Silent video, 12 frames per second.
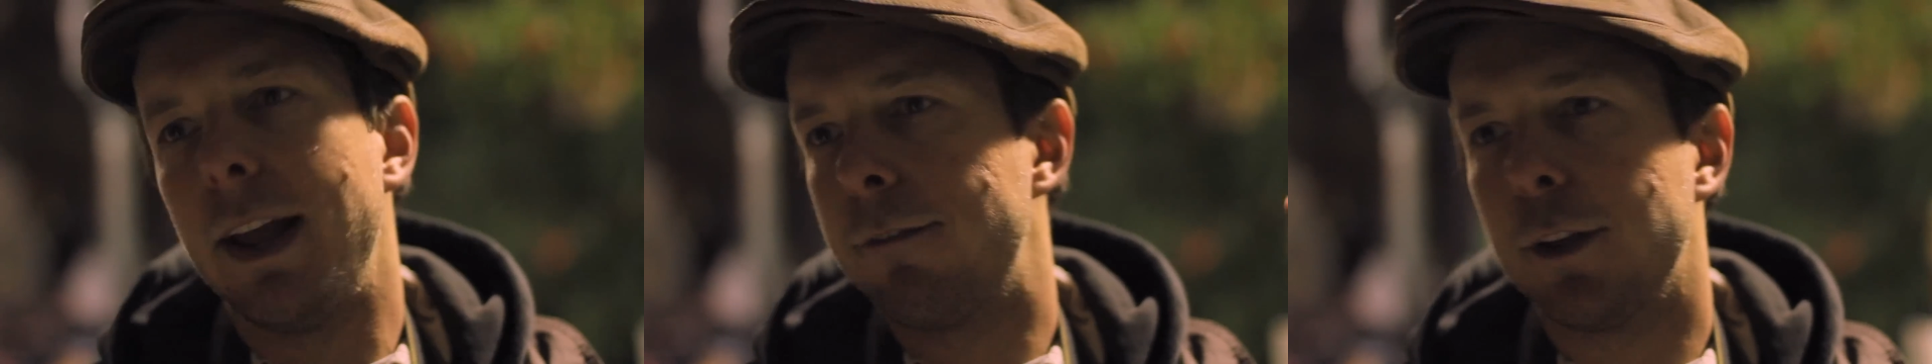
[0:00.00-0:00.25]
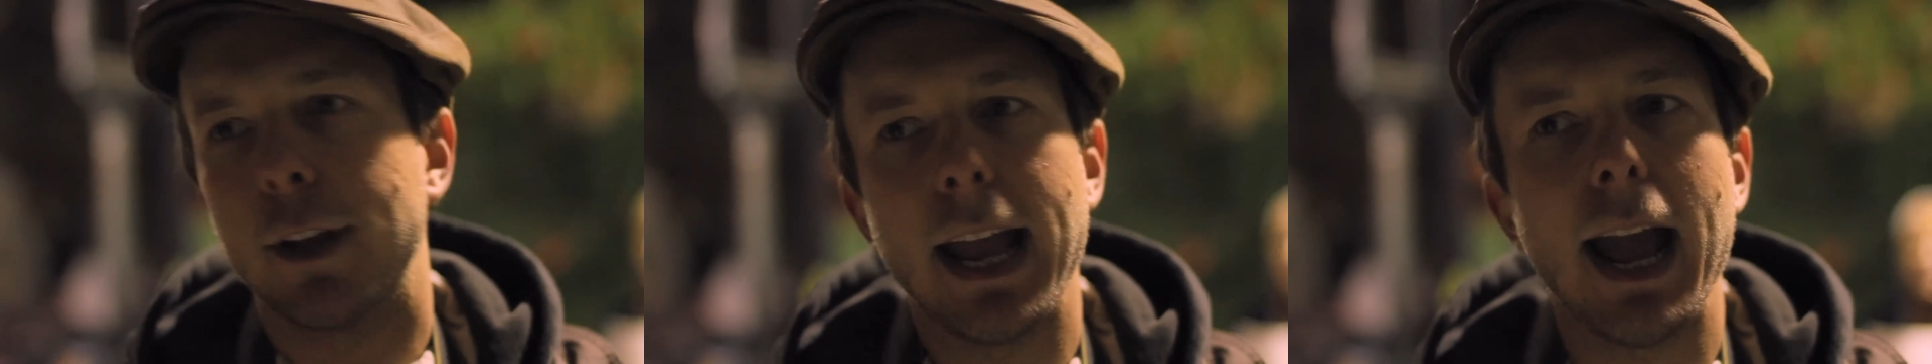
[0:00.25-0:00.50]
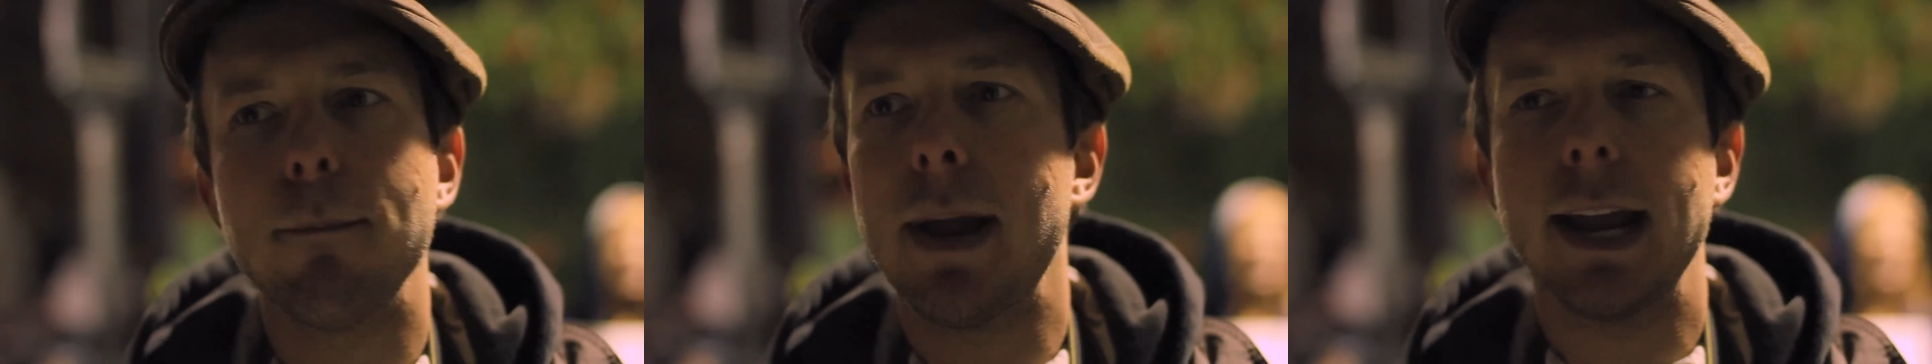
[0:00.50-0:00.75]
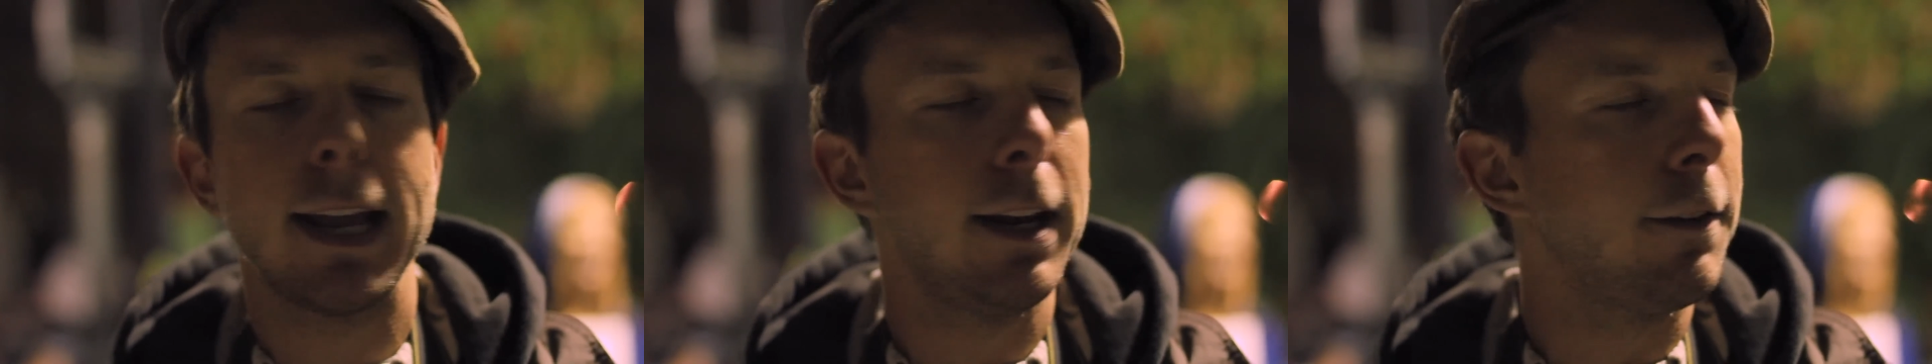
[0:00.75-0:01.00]
if you can't
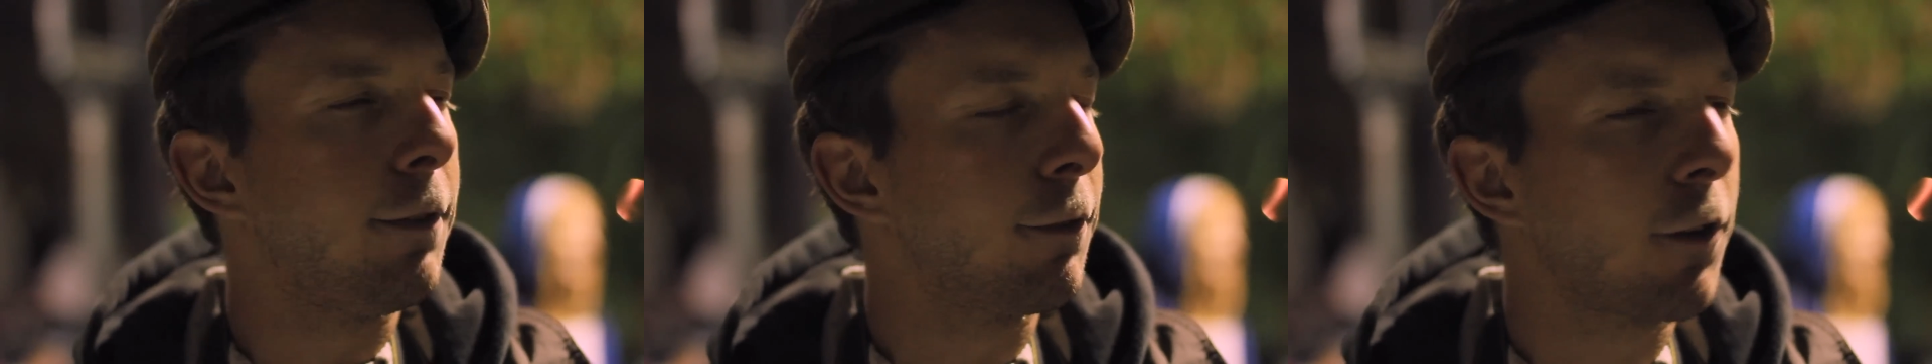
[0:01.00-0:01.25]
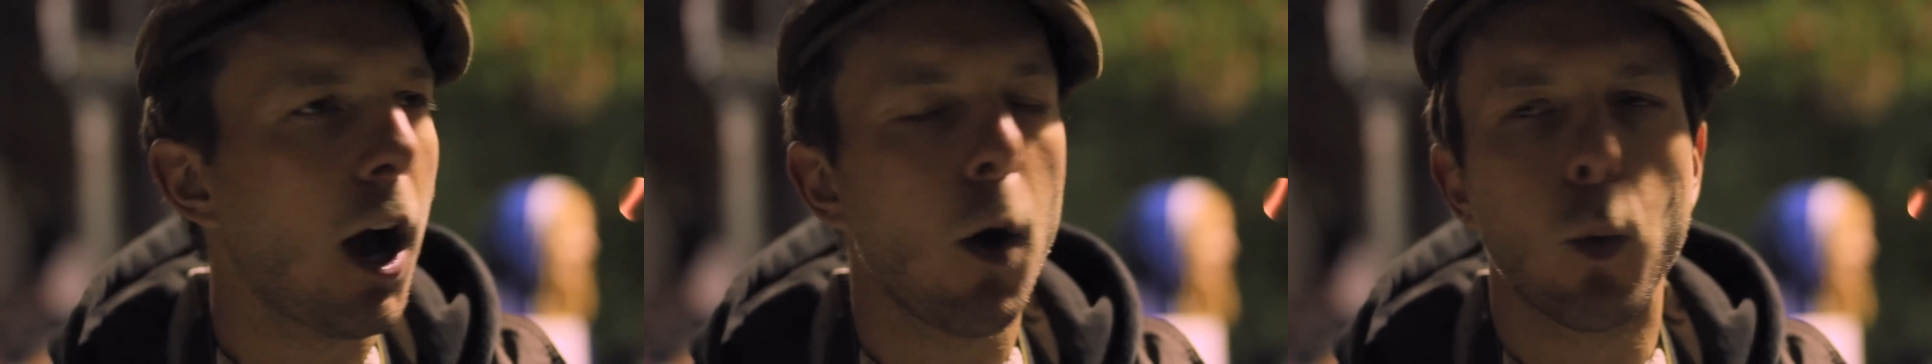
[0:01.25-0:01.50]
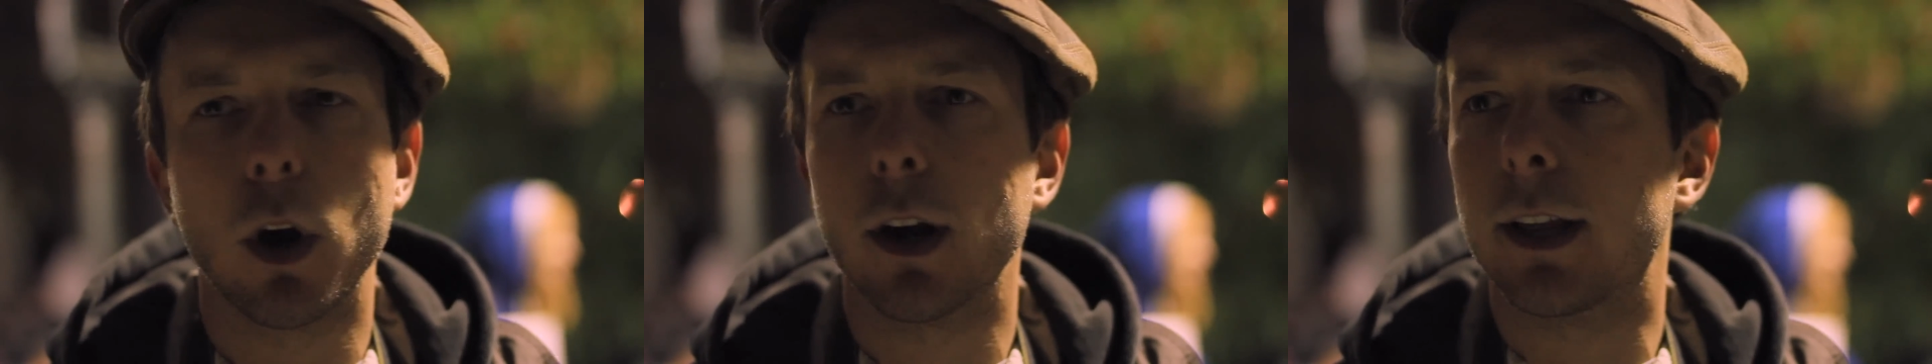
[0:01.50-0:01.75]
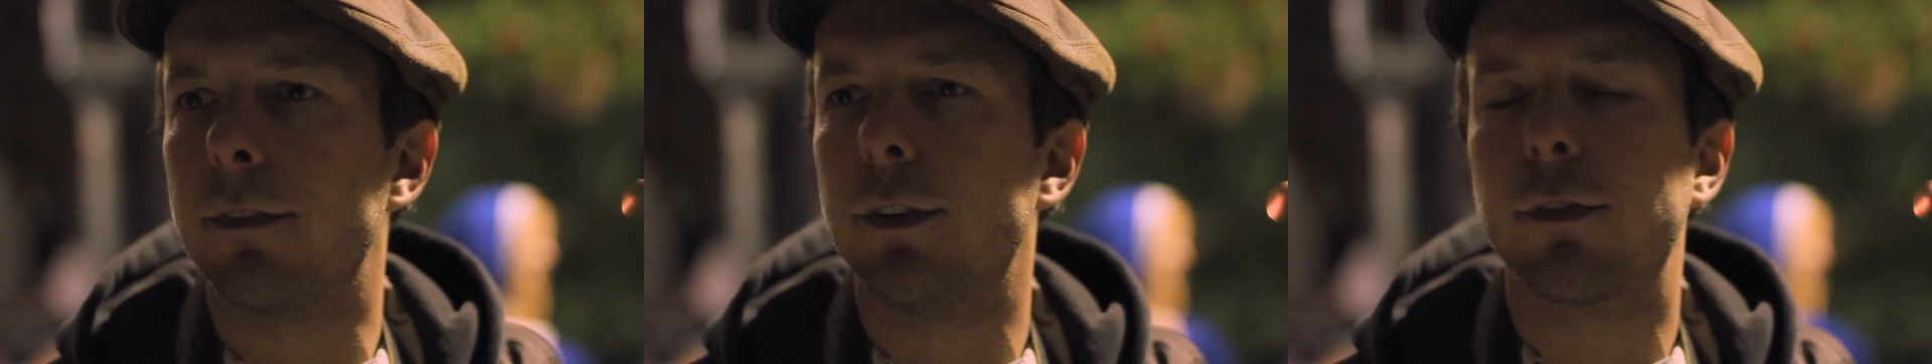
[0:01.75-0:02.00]
make it, if you've got
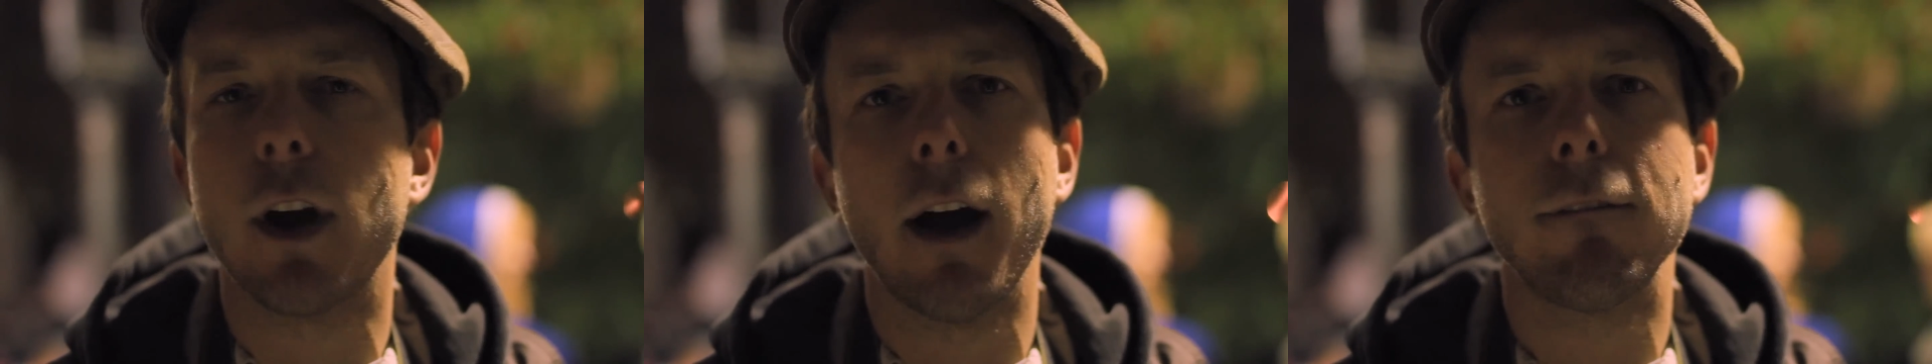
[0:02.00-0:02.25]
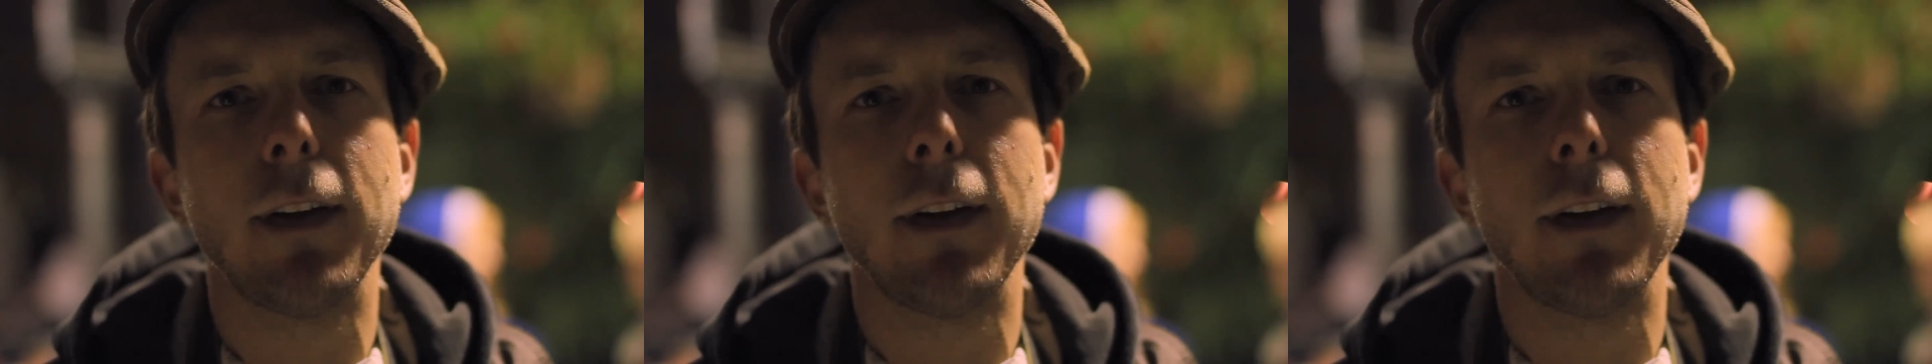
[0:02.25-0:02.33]
work, if you've